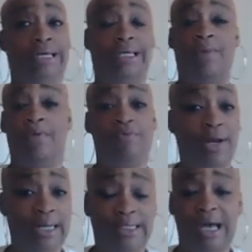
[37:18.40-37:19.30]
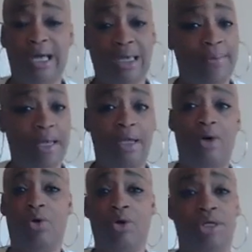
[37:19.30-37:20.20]
keep a running document
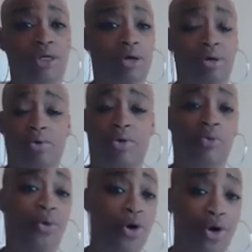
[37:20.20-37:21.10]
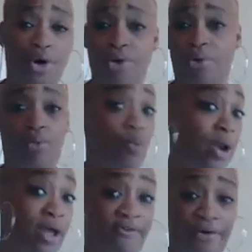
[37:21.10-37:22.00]
on Word or
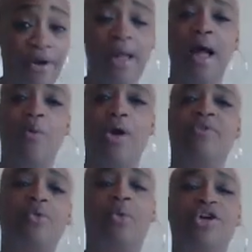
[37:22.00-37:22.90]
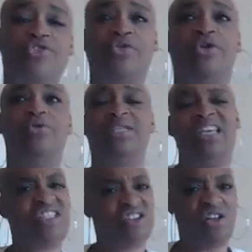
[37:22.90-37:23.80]
whatever works for you to
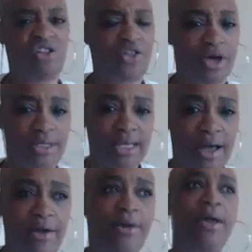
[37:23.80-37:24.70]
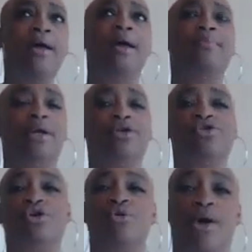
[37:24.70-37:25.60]
get your little thoughts out. But a
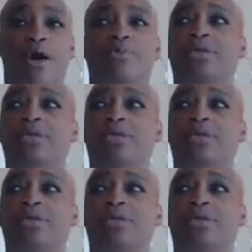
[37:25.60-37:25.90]
journal helps.